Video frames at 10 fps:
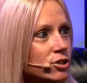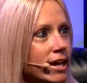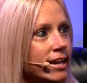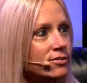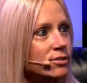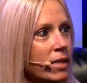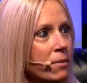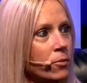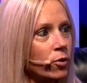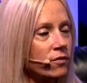that gives them that
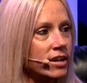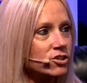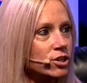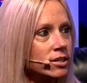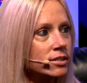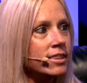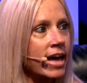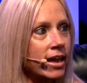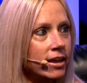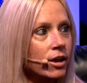motivation
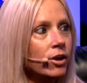that